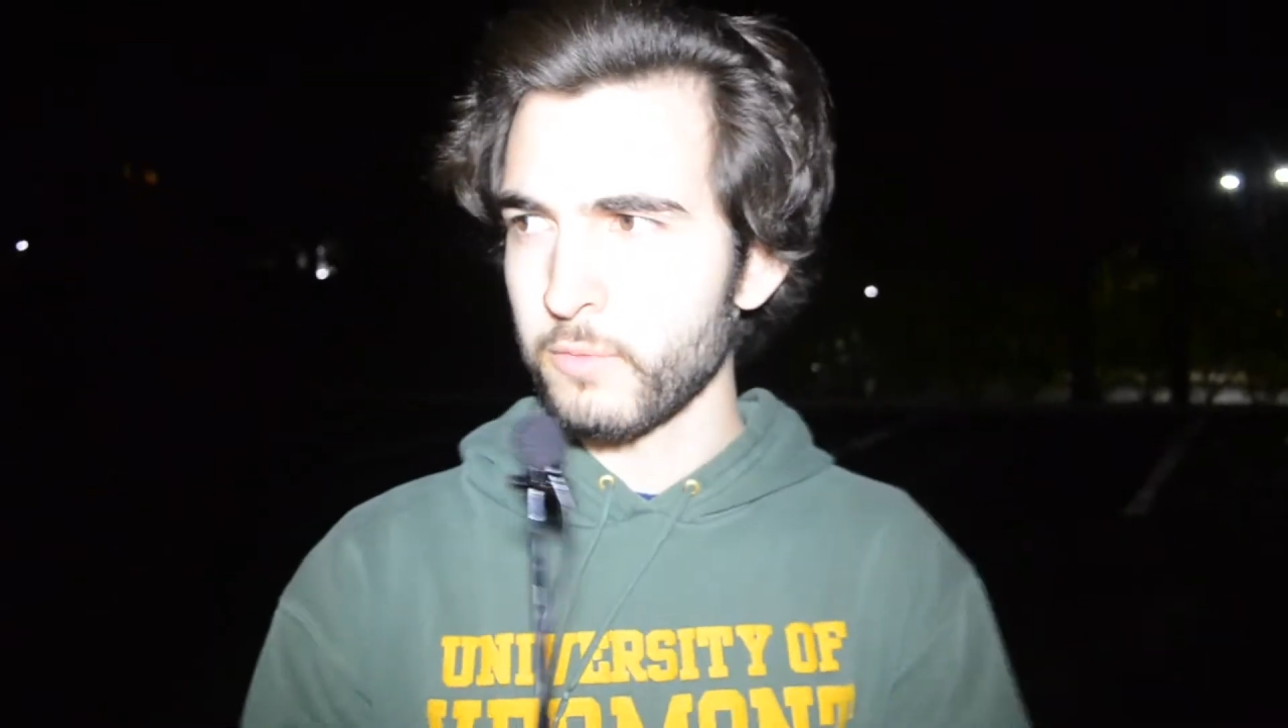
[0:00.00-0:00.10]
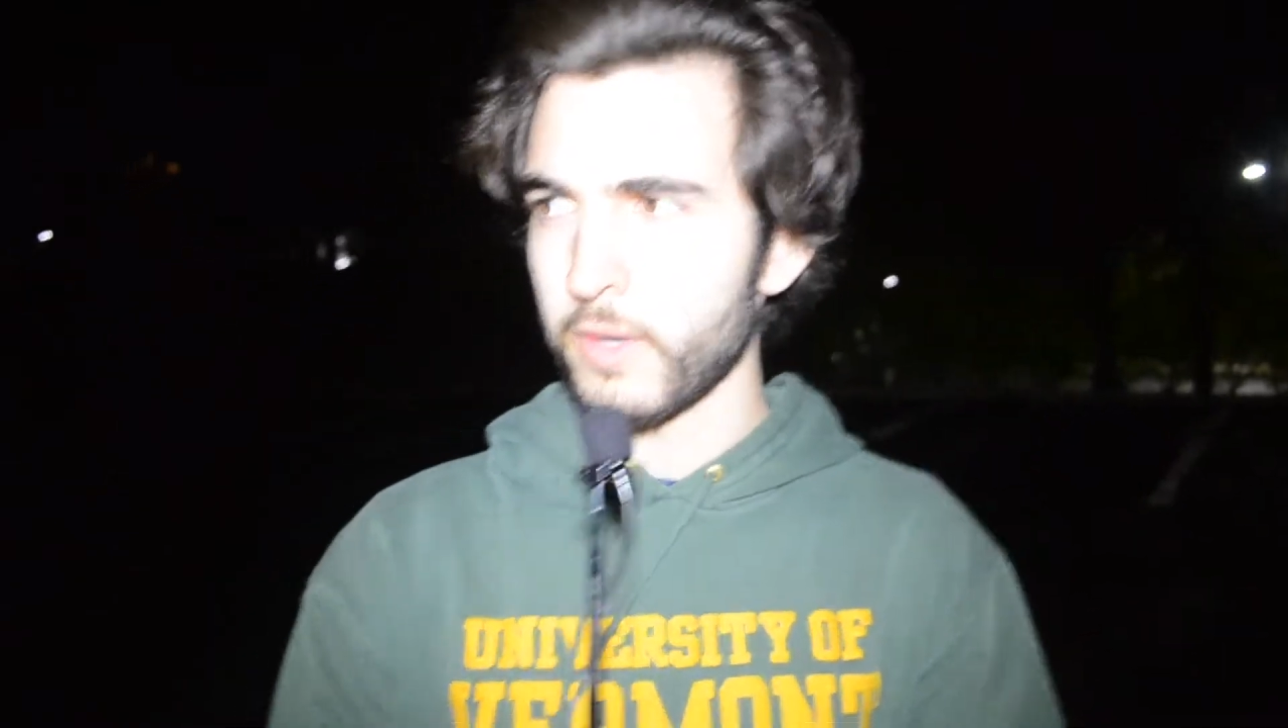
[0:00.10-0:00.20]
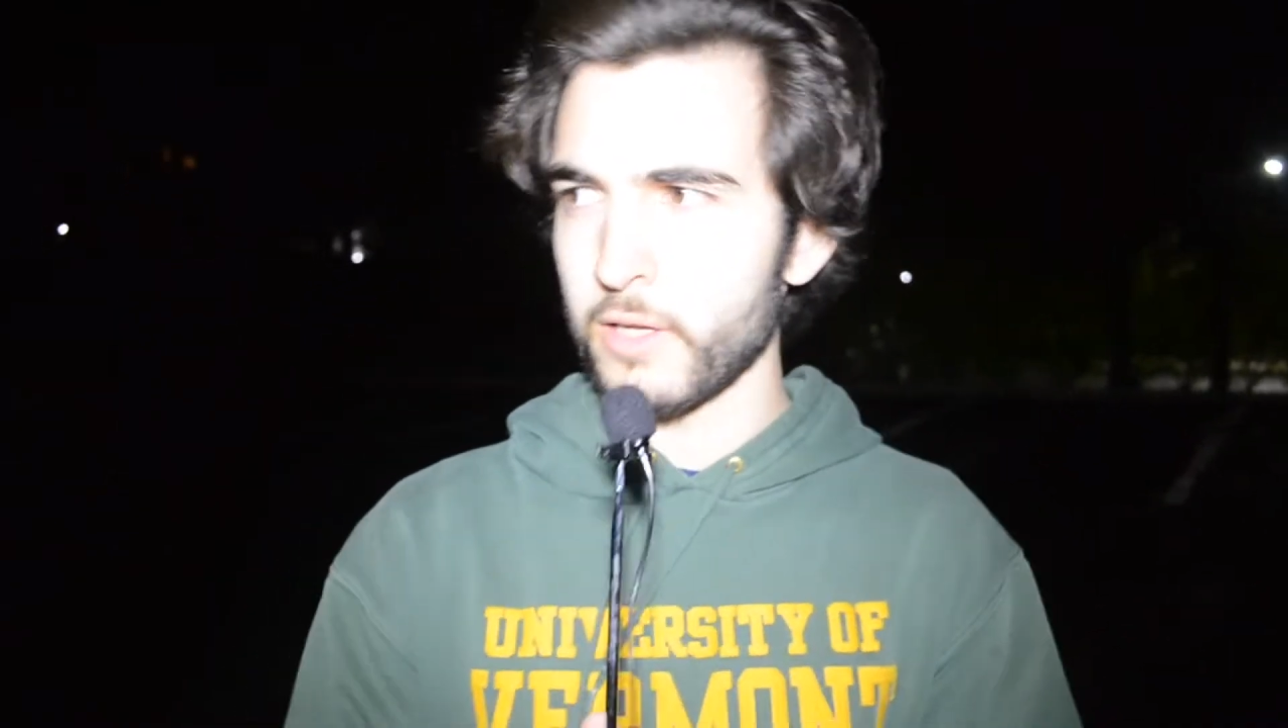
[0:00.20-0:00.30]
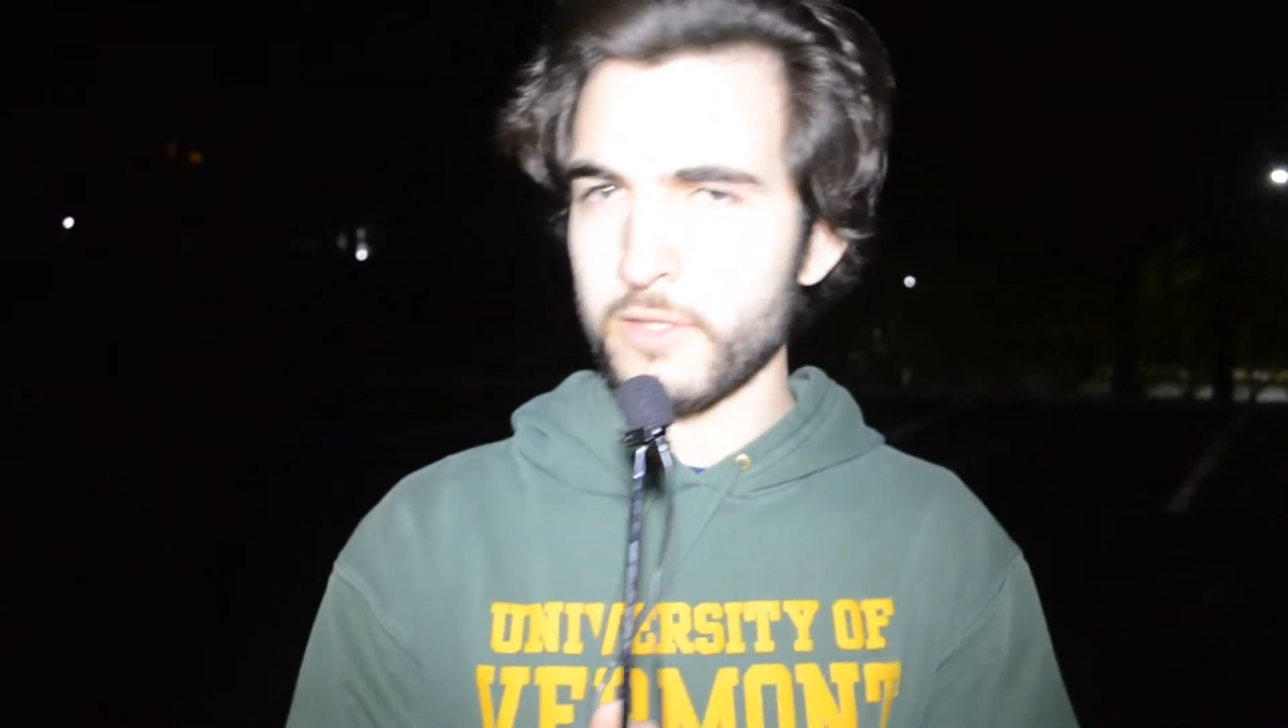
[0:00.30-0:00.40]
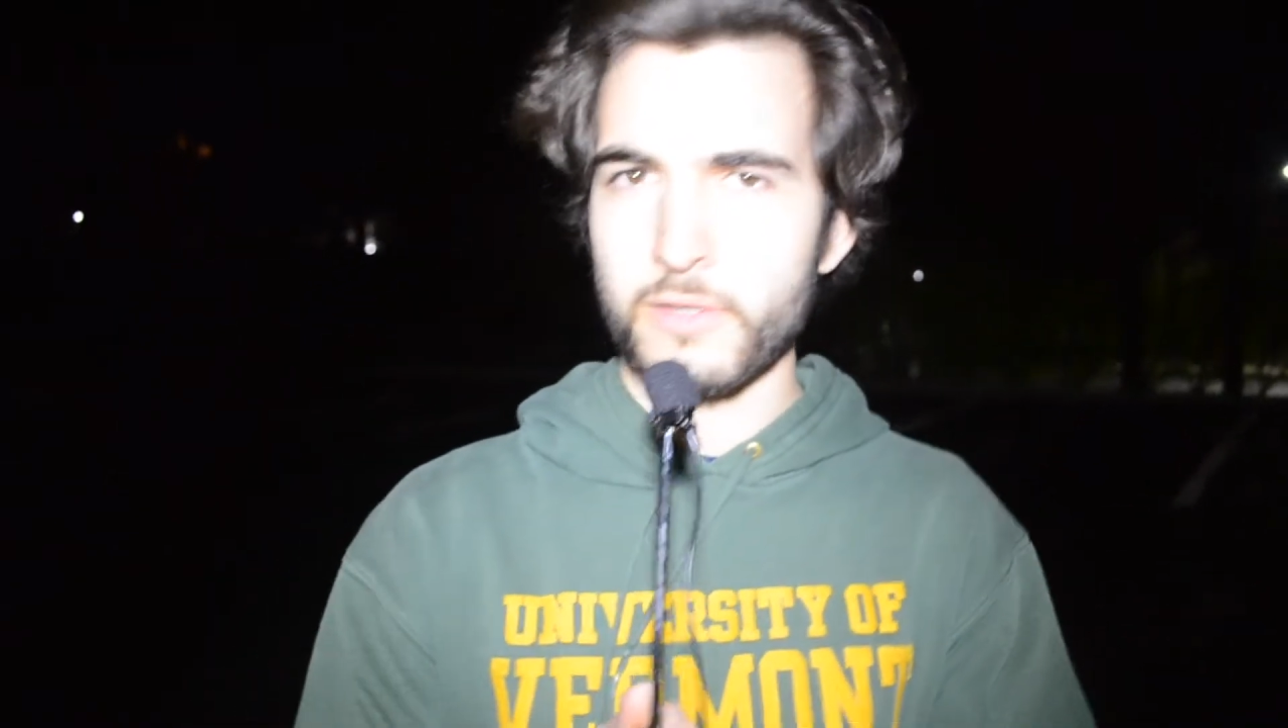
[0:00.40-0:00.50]
red
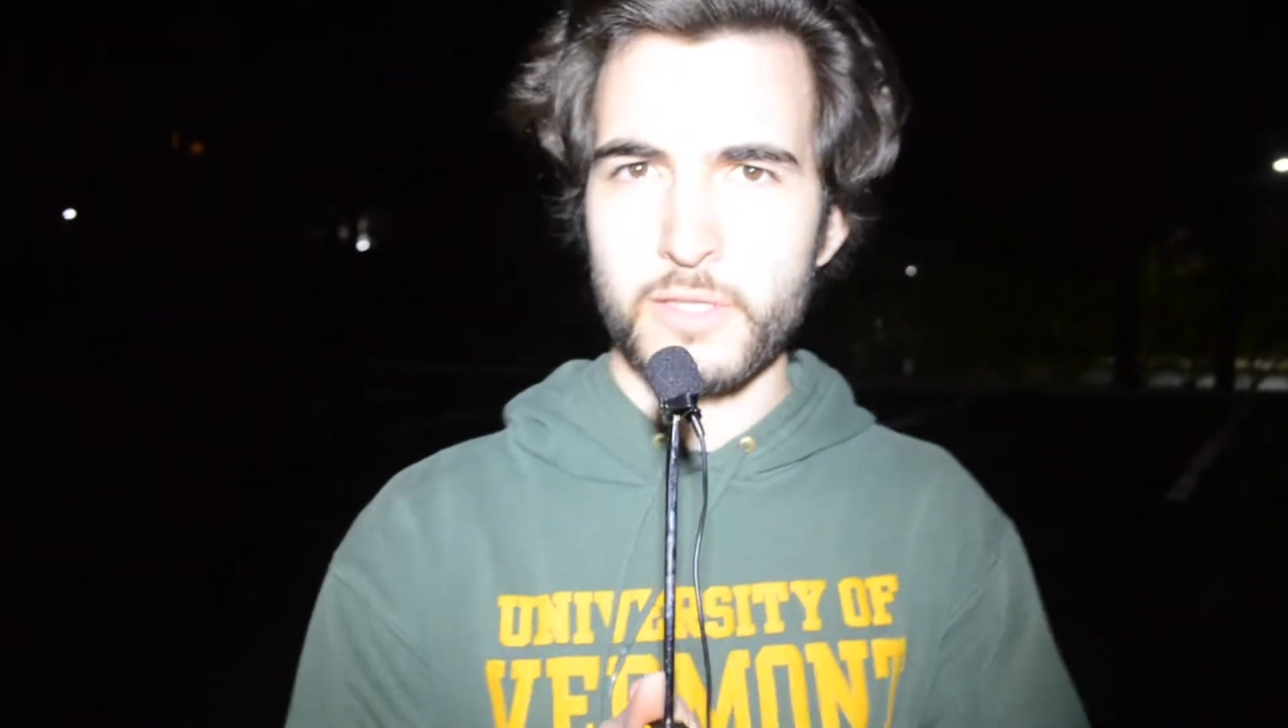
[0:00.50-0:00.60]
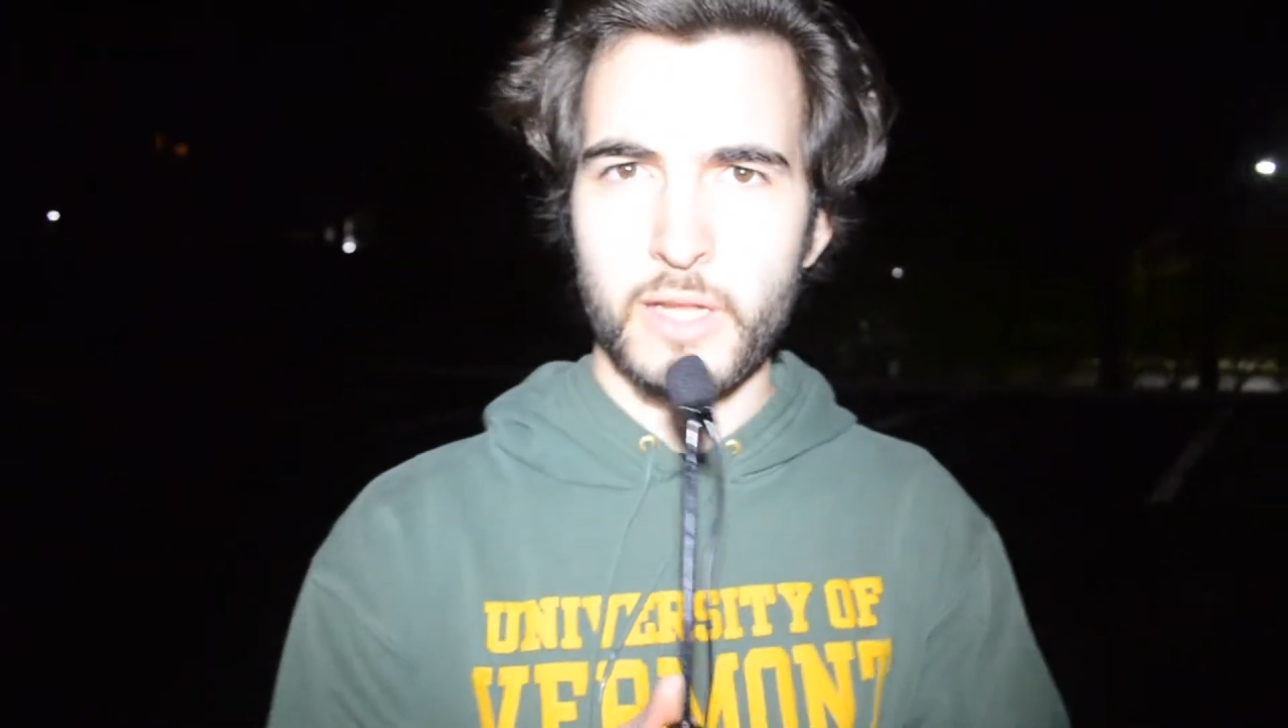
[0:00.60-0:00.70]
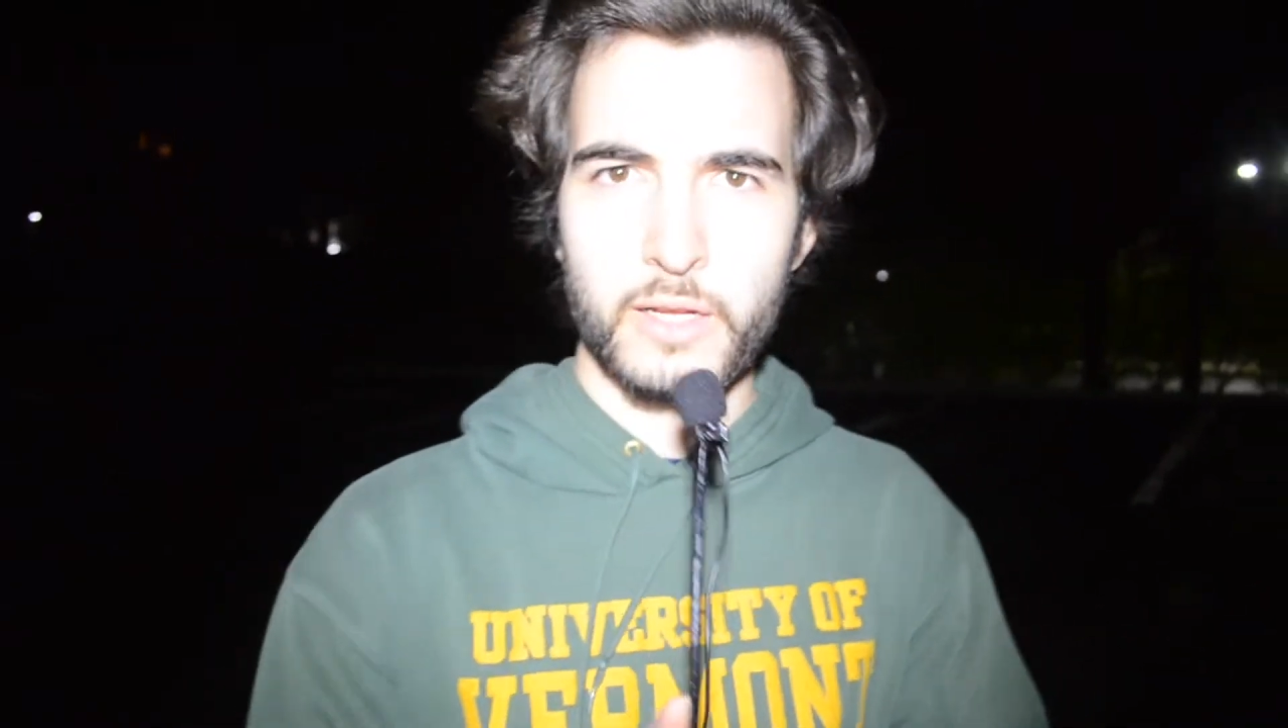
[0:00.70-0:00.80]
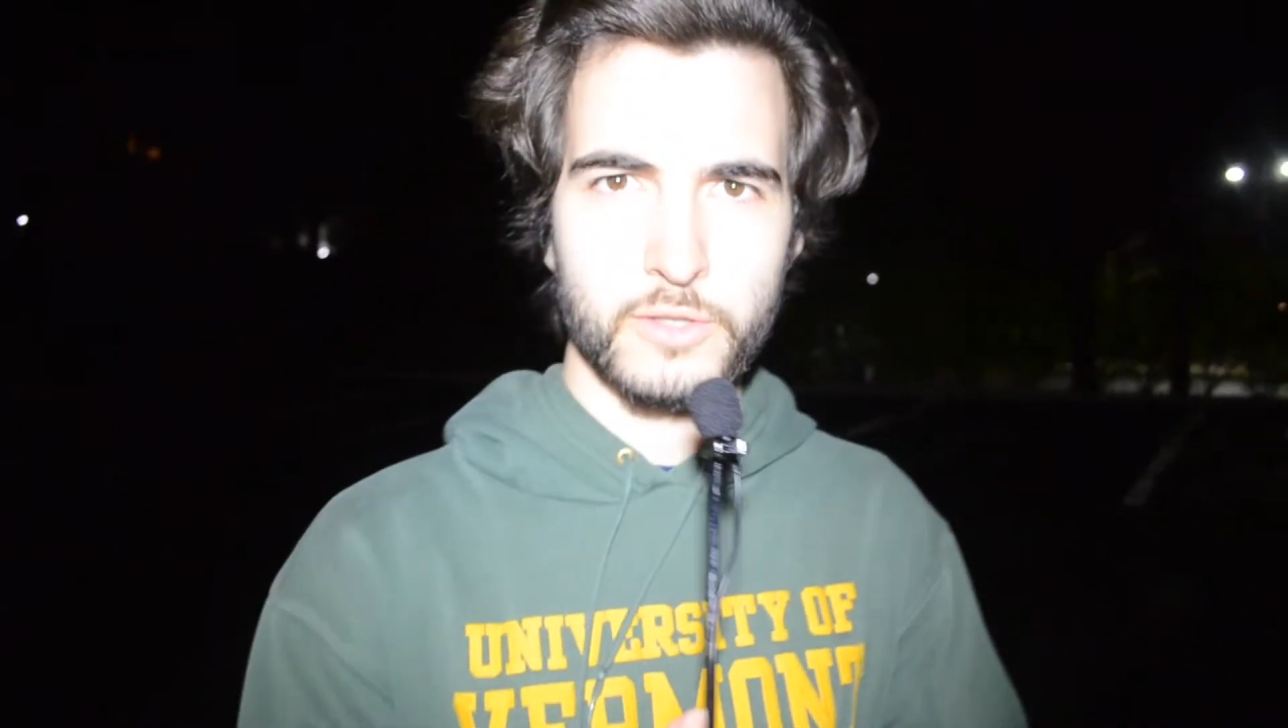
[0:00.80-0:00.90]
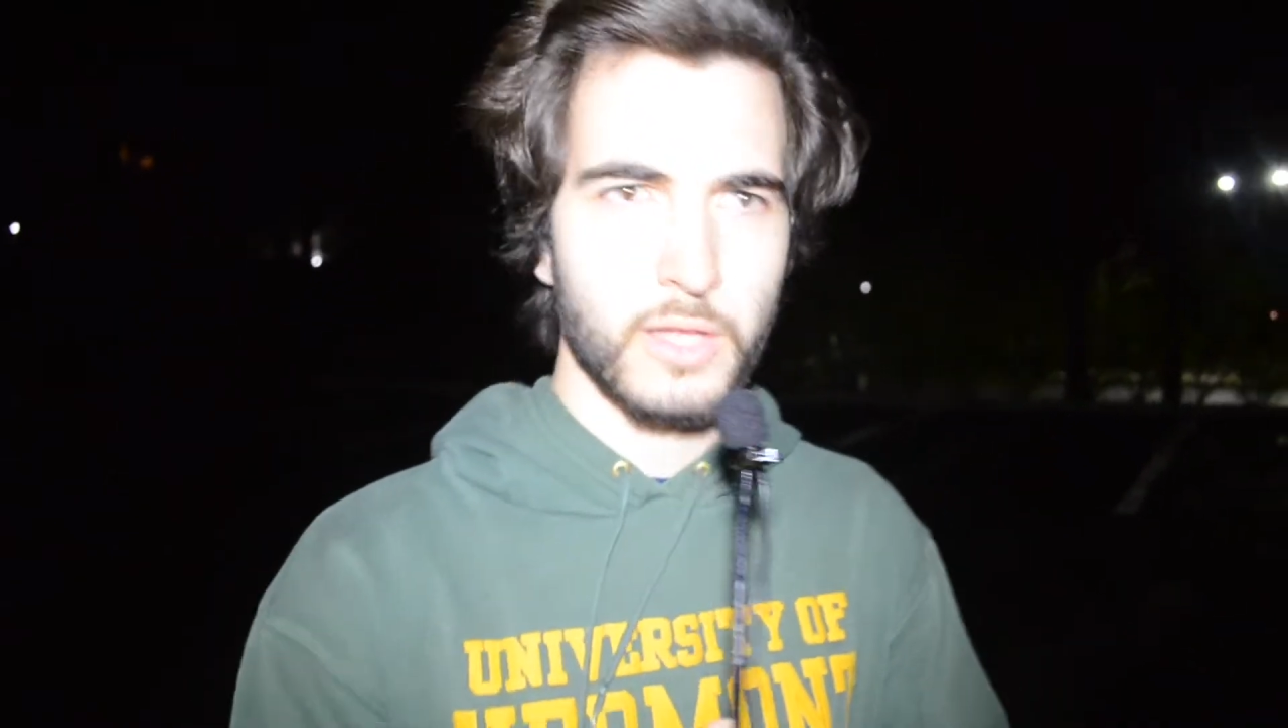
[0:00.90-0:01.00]
S13 hatch